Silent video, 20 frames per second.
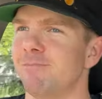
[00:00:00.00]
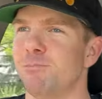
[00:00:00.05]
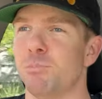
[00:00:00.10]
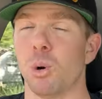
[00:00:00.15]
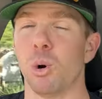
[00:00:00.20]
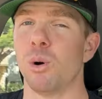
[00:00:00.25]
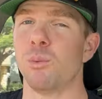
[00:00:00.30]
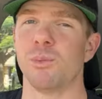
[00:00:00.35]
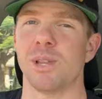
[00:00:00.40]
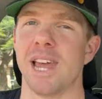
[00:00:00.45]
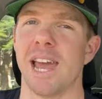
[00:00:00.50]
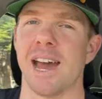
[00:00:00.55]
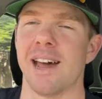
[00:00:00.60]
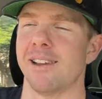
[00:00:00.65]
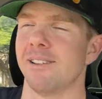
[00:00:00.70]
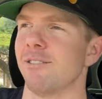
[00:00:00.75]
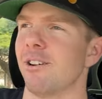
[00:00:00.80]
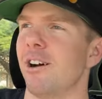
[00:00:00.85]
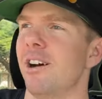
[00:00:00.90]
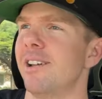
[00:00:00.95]
born
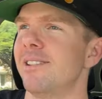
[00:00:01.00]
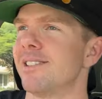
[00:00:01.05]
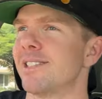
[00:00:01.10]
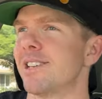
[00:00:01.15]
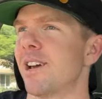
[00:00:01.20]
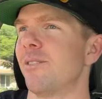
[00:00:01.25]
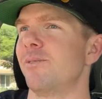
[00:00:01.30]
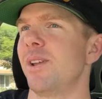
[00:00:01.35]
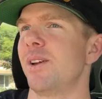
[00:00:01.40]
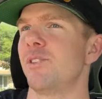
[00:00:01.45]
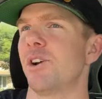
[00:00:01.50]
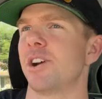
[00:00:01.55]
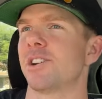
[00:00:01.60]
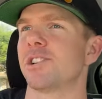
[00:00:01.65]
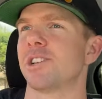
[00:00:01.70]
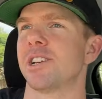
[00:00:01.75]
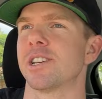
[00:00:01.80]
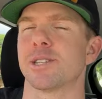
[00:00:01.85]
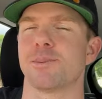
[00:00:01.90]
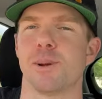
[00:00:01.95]
without it, right? So I've never
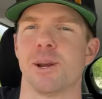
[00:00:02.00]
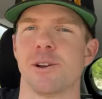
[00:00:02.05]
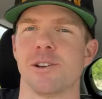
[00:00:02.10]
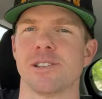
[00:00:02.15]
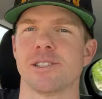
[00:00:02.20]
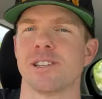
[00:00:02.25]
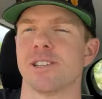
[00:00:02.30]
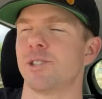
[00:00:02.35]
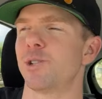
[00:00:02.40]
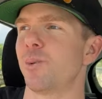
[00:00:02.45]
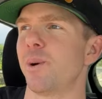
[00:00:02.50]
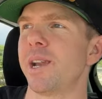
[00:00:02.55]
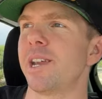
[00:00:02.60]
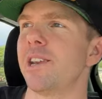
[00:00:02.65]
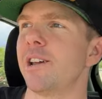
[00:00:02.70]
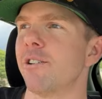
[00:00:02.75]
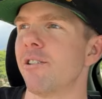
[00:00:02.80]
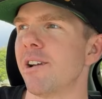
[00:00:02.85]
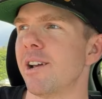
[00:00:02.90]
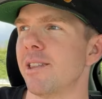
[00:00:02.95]
actually experienced it to any
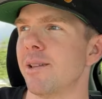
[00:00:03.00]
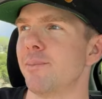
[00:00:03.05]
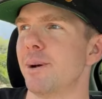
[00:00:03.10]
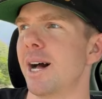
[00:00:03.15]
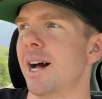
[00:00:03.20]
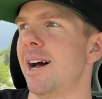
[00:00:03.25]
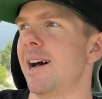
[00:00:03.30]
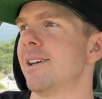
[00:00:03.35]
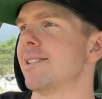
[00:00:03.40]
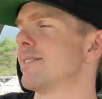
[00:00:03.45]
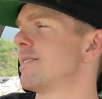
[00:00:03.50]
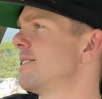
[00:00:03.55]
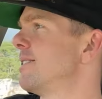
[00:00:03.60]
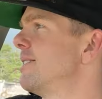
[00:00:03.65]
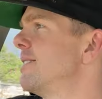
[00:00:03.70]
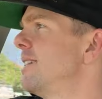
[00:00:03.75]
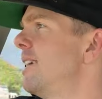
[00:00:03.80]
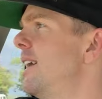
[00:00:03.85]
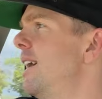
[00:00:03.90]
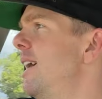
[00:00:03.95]
degree in the past.
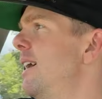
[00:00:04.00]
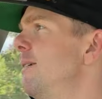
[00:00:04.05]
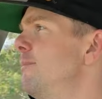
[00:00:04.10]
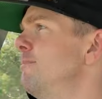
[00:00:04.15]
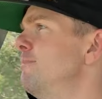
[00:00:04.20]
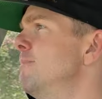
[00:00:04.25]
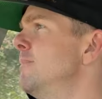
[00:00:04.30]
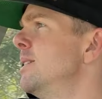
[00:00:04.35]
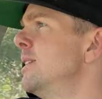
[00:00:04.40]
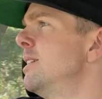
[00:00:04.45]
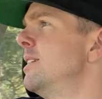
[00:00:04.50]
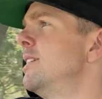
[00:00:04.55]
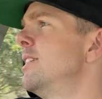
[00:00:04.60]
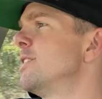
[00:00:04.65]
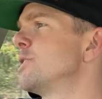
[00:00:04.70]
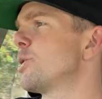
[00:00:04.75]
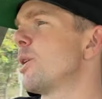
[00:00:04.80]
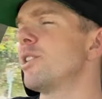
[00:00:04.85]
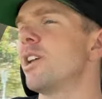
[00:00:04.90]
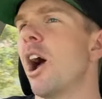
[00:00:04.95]
Um,
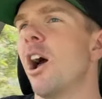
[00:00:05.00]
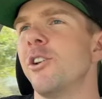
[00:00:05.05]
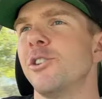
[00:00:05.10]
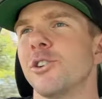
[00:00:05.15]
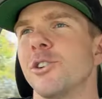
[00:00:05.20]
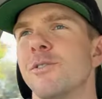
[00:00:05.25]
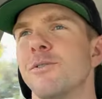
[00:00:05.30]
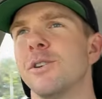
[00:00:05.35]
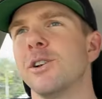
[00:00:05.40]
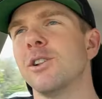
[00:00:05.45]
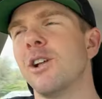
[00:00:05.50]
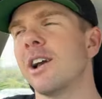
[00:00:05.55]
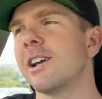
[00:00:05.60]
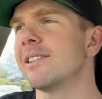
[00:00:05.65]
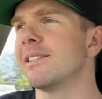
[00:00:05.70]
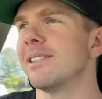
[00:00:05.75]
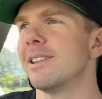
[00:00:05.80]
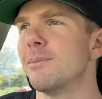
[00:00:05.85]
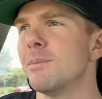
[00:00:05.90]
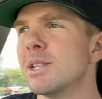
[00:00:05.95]
so I, I do feel like
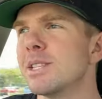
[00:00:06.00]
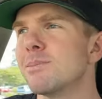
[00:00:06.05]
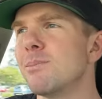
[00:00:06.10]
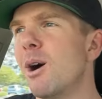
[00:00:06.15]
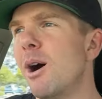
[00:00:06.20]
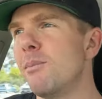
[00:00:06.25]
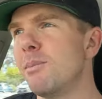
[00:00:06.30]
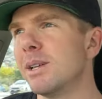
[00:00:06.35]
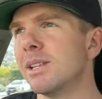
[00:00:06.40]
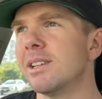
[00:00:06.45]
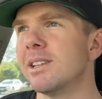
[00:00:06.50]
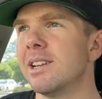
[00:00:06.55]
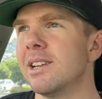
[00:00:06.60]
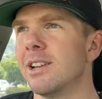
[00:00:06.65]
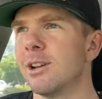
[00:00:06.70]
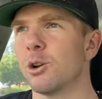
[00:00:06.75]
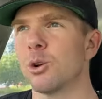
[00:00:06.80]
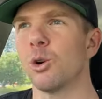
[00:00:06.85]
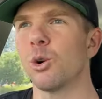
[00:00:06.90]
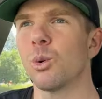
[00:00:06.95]
it limits my ability
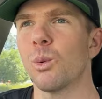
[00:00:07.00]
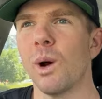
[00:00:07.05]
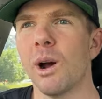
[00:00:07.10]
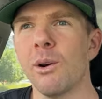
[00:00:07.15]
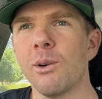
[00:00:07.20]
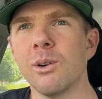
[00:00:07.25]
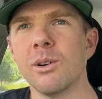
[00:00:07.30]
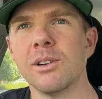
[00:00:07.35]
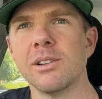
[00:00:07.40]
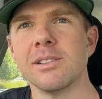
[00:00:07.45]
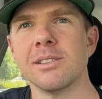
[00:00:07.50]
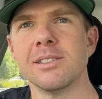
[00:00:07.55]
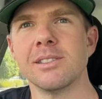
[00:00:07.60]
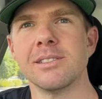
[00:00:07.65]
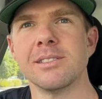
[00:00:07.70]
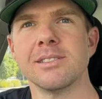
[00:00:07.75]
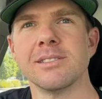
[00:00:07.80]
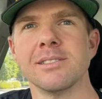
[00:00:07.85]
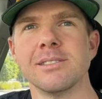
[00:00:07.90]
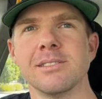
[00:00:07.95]
to cook well.
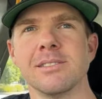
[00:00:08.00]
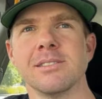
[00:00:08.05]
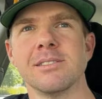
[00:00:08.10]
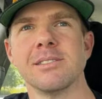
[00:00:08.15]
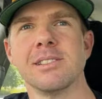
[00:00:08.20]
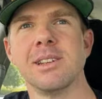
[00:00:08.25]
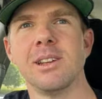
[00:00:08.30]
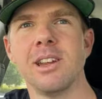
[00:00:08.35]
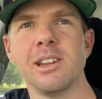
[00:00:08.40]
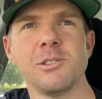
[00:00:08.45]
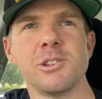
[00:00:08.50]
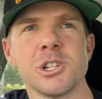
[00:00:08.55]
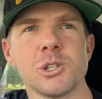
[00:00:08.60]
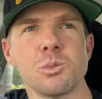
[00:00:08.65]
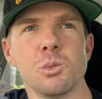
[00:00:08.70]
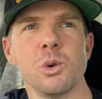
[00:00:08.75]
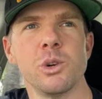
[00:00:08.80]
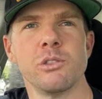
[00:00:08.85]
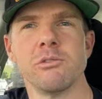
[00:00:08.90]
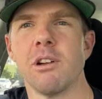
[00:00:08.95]
It, it
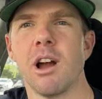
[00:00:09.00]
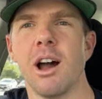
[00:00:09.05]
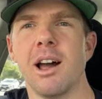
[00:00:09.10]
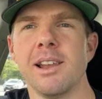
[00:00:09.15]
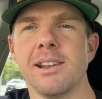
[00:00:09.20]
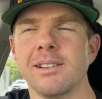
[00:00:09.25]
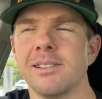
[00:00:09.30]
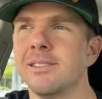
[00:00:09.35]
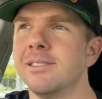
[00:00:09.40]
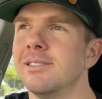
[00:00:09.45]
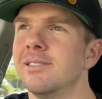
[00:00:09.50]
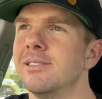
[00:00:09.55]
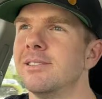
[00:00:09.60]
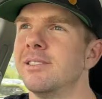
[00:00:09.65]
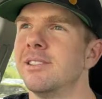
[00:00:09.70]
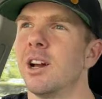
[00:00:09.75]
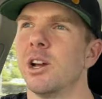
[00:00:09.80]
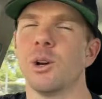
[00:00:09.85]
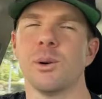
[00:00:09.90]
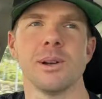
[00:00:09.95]
just would, right?
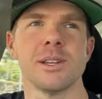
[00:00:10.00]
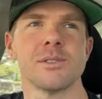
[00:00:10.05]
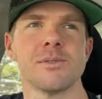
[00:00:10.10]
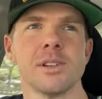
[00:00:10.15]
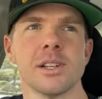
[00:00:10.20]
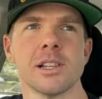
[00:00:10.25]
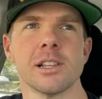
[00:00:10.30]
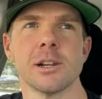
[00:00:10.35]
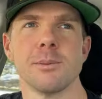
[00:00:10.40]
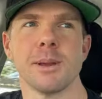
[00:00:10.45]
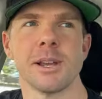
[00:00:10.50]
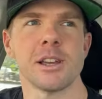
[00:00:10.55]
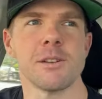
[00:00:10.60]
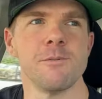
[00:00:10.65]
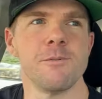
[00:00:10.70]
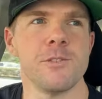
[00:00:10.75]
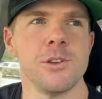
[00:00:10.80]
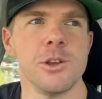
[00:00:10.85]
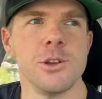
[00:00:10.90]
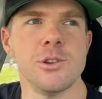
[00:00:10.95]
I always feel a little bit
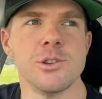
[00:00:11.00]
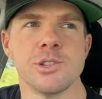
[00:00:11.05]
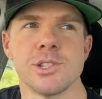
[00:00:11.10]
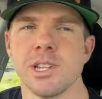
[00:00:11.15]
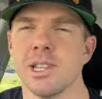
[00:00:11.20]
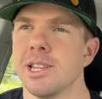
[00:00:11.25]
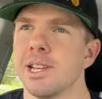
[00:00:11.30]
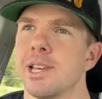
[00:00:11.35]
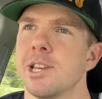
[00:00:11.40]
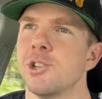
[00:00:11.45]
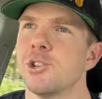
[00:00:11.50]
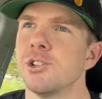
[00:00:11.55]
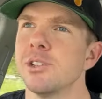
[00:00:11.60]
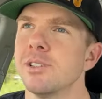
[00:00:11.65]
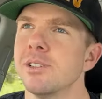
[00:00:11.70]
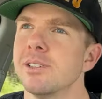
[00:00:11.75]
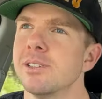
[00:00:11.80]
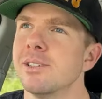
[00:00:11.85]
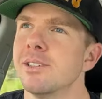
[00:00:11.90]
confused in the kitchen.